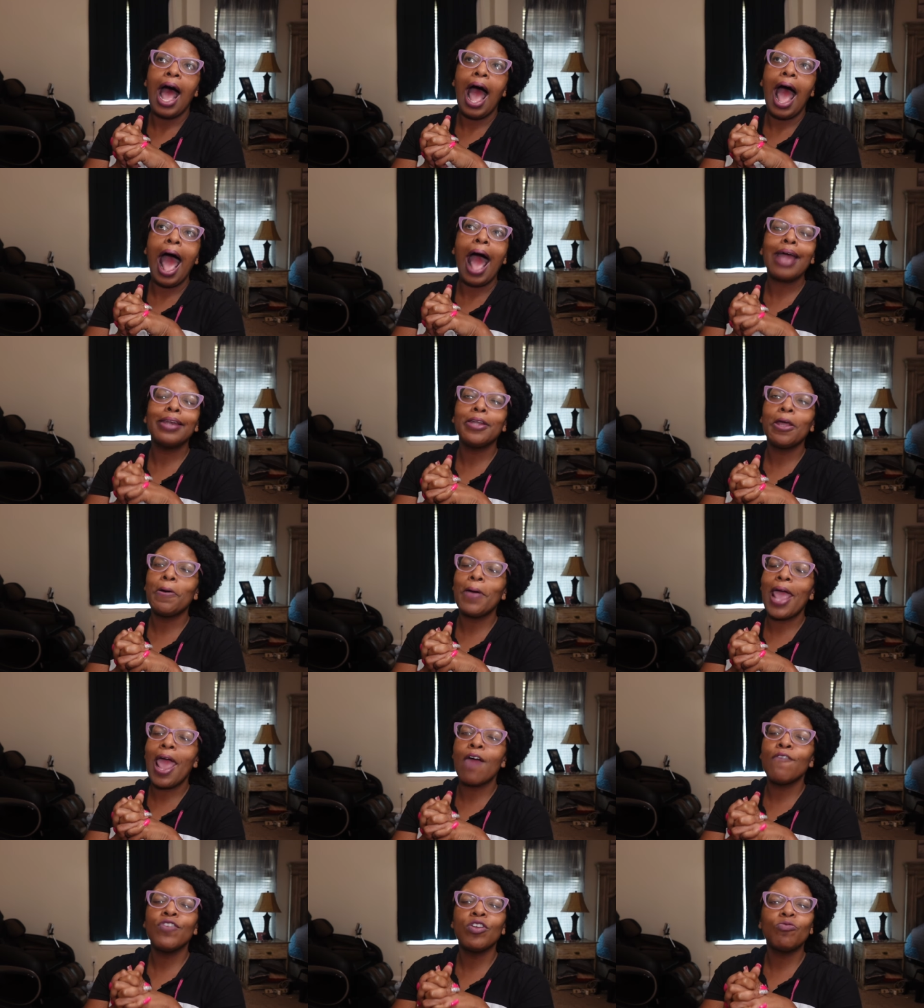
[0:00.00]
I know
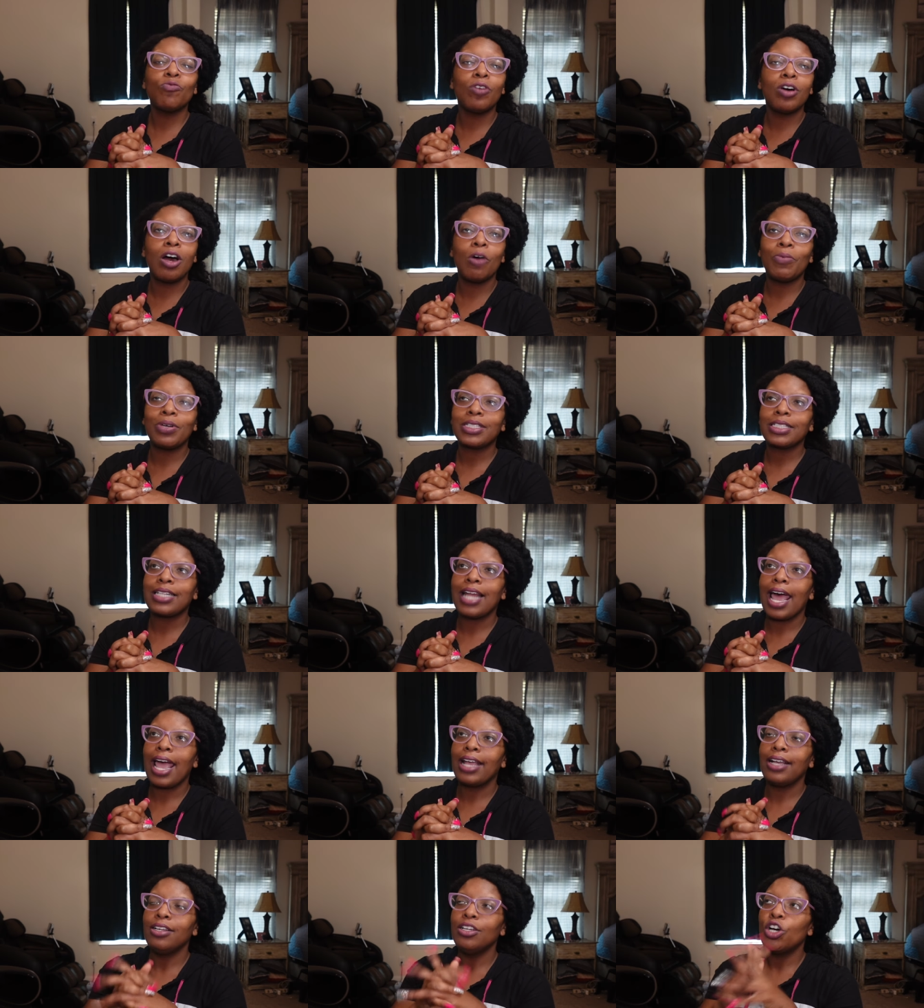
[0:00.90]
everyone was
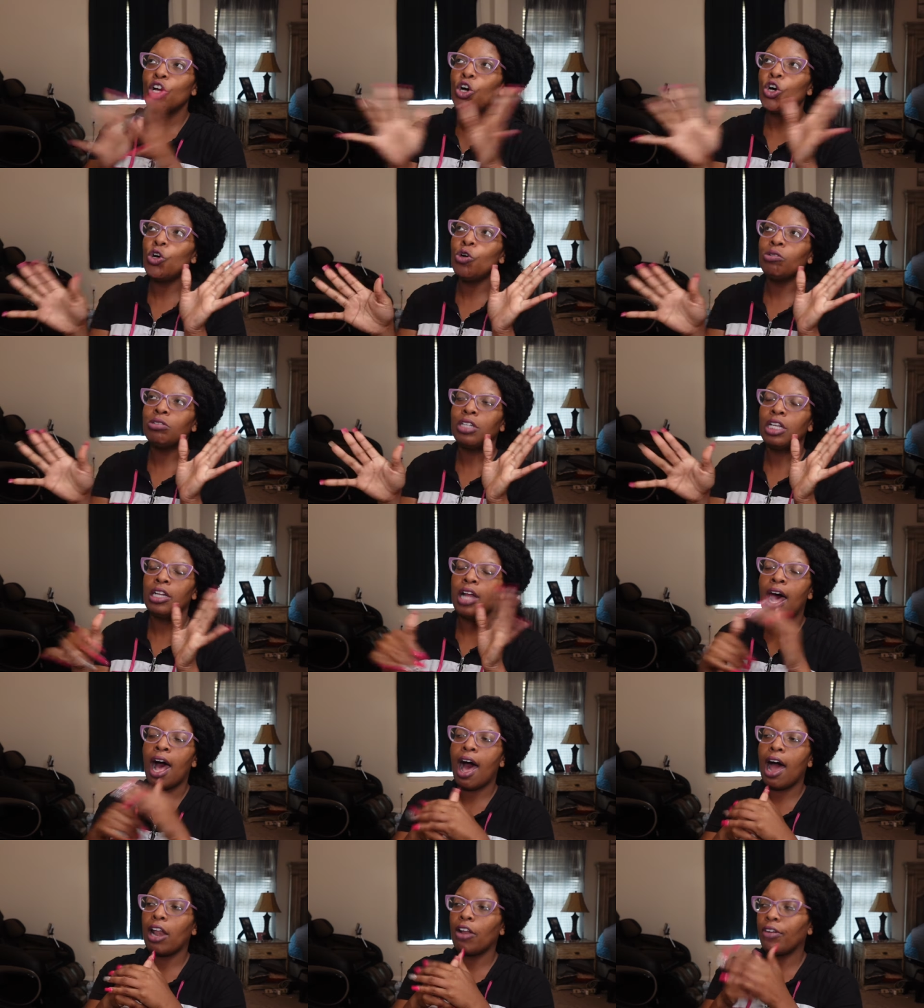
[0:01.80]
like hooting and
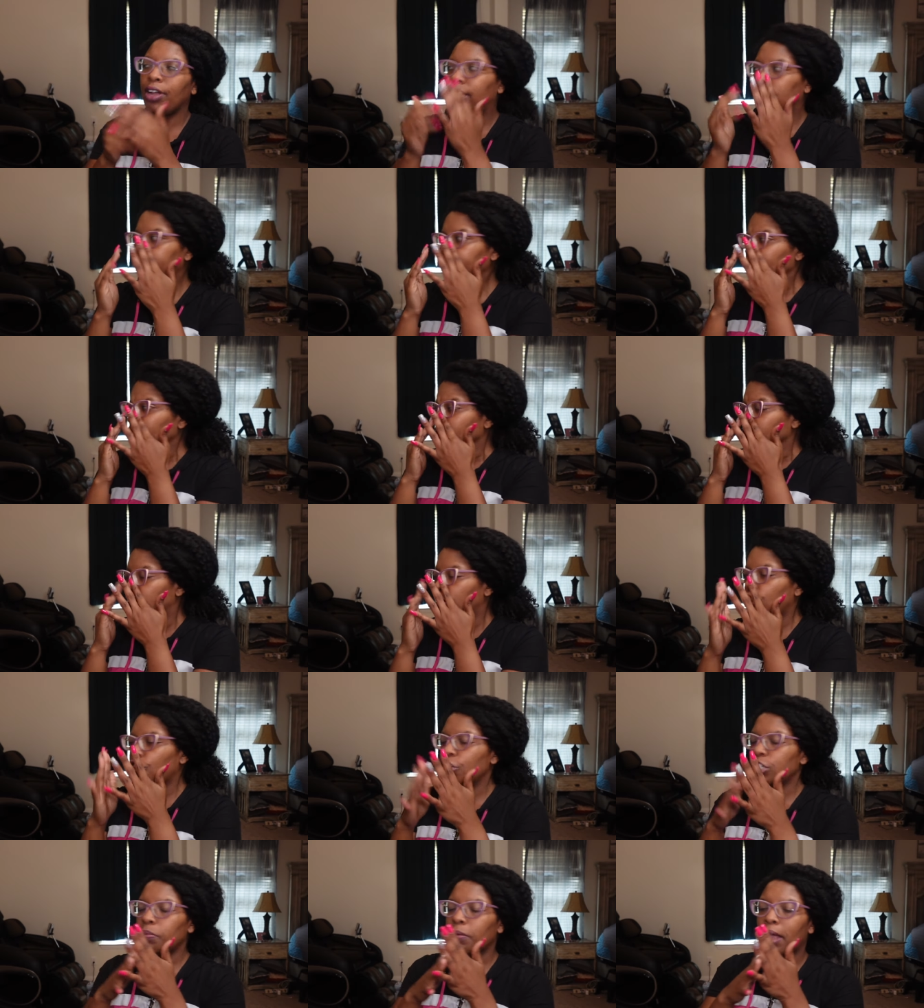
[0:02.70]
hollering,
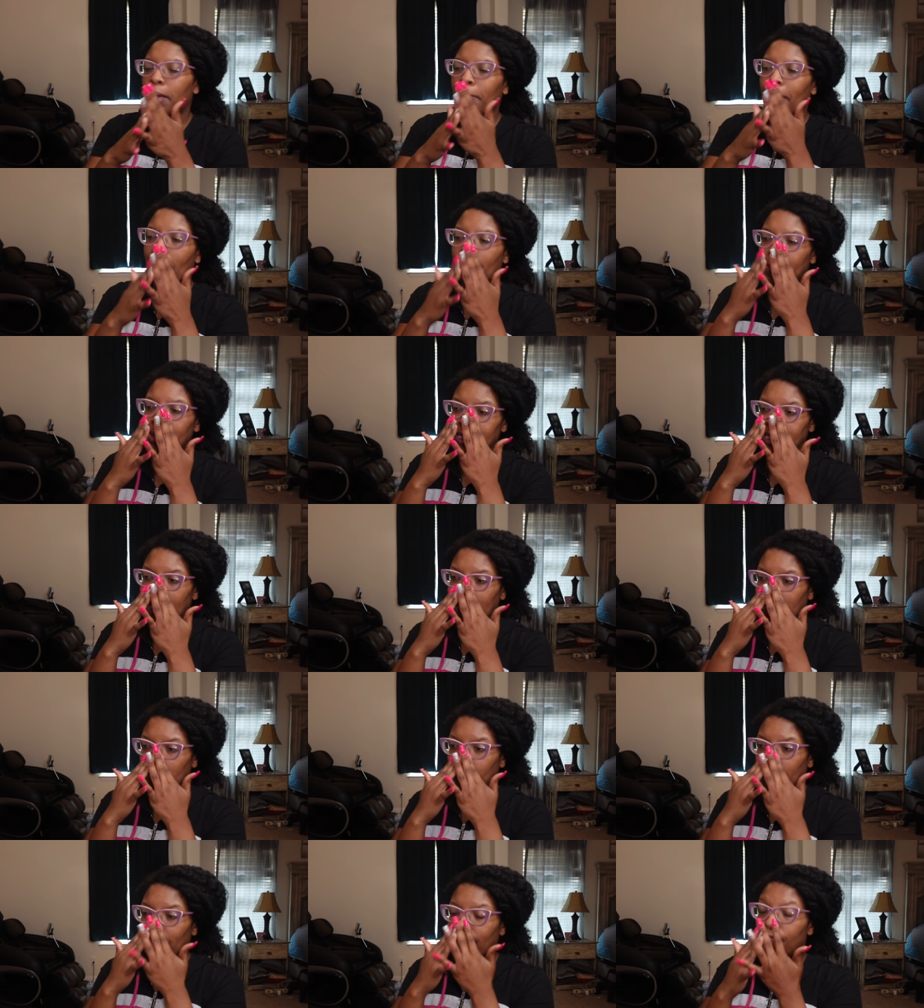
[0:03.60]
excuse me, about
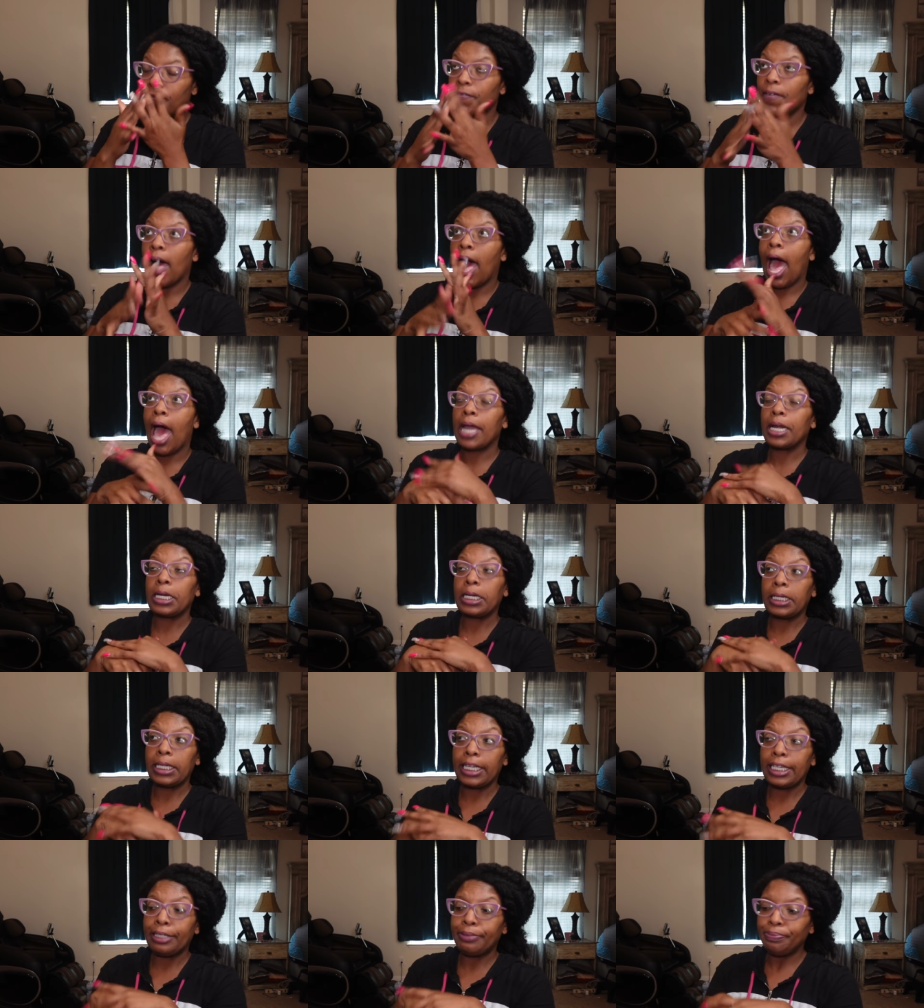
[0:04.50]
Penelope
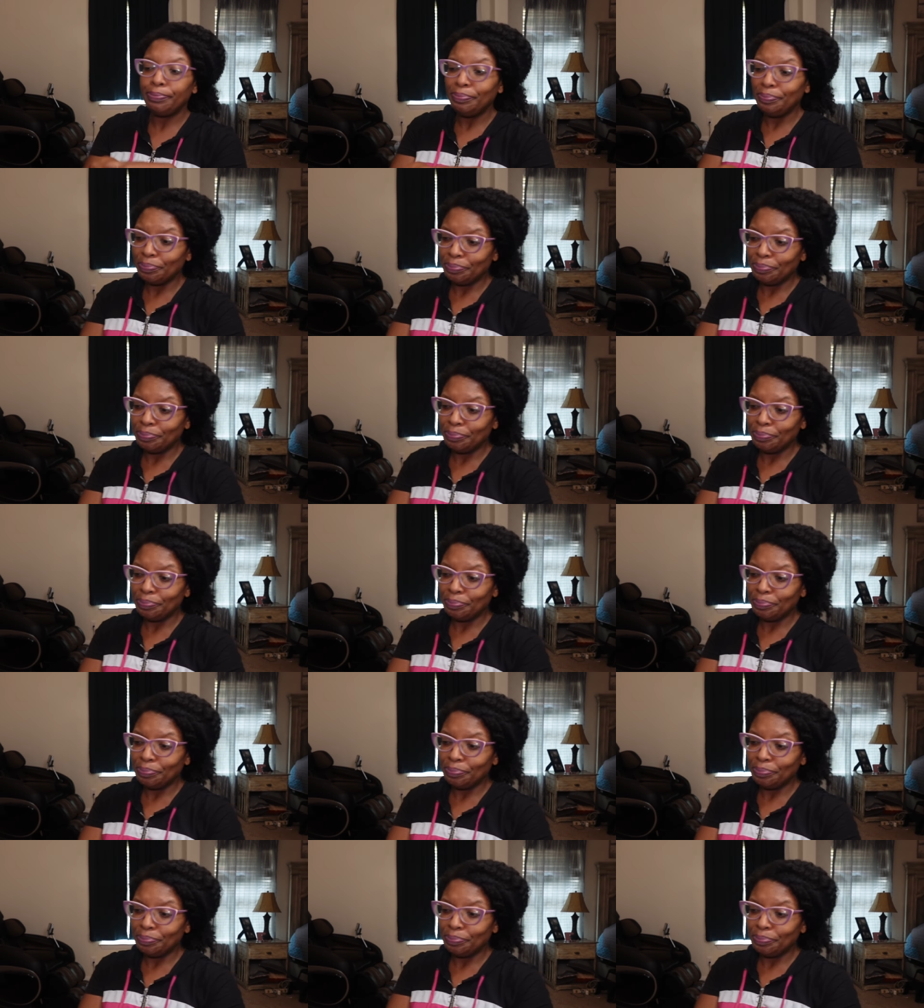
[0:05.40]
finally